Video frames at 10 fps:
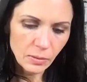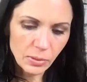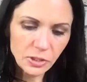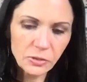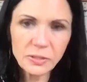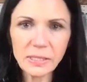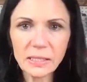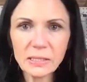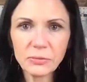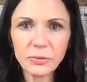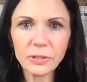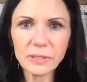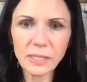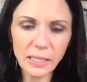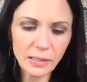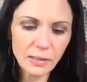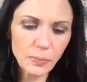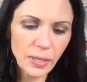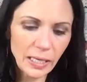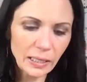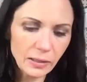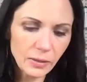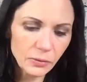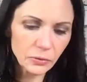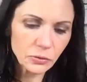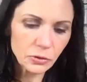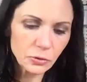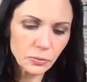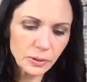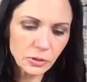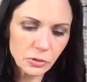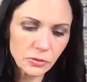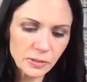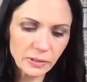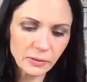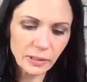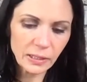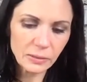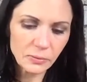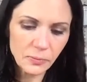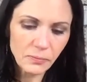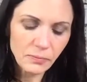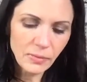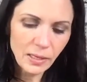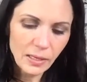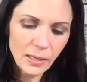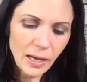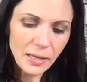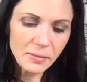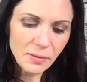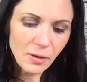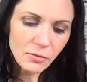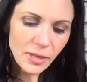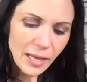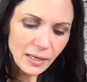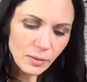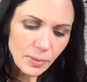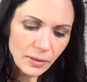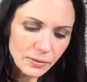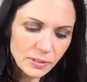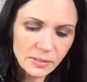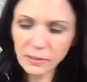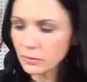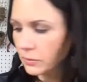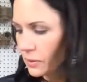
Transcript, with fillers: But you see the difference in the paint color too once you seal it? I love that about the sealer.